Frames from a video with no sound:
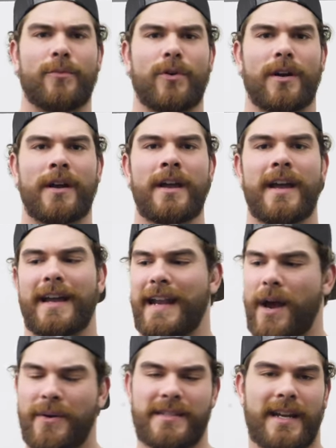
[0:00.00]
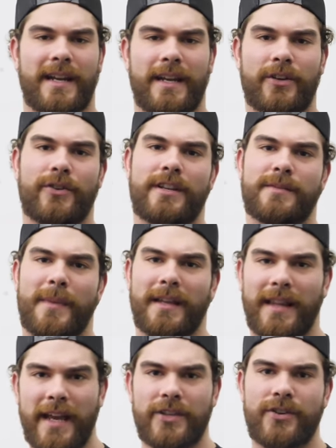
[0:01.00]
more, and now he's saying increase my
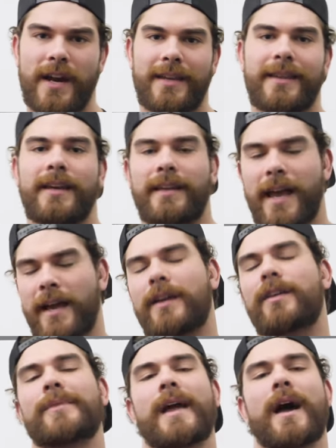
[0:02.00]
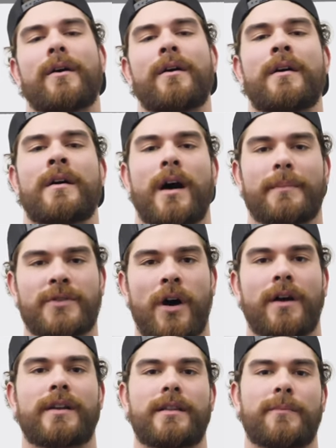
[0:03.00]
leg strength? Yeah, hear me out. I'm
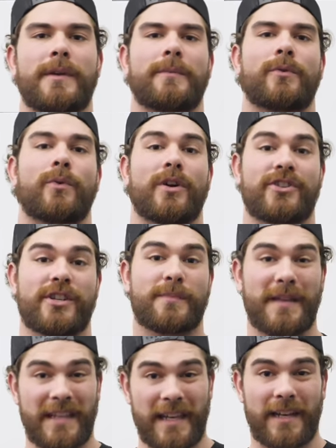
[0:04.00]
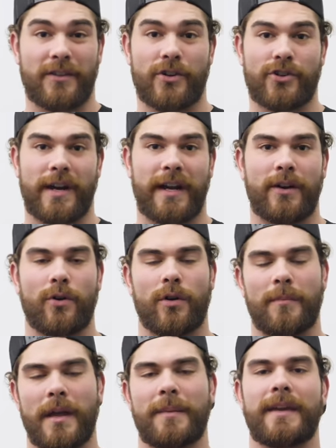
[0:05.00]
talking to the people who are just beginning their training or
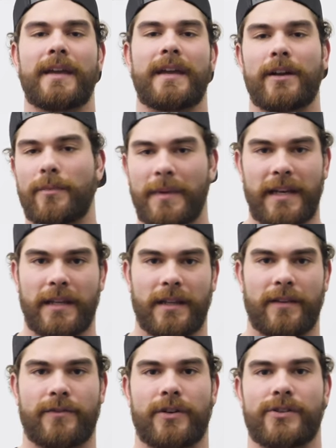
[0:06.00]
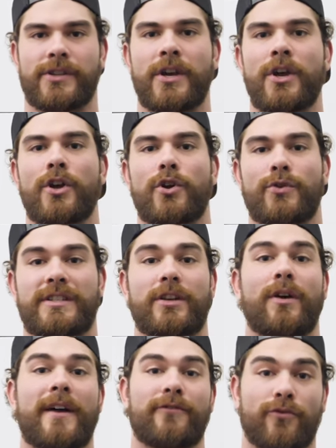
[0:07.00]
maybe intermediate lifters who
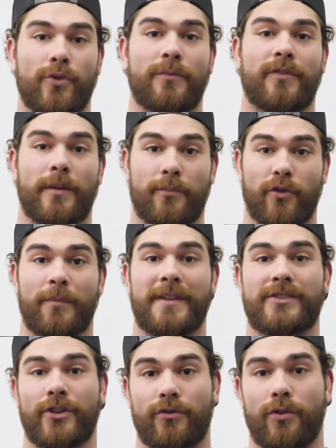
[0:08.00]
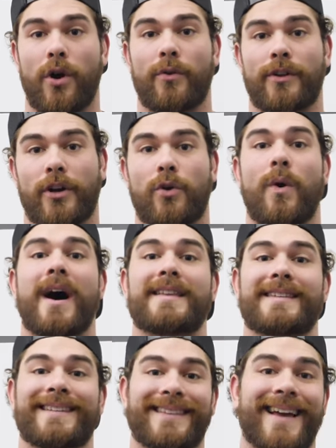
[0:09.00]
still have room for improvement to grow their
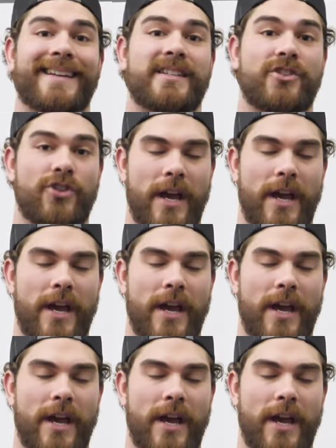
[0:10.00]
quads and legs in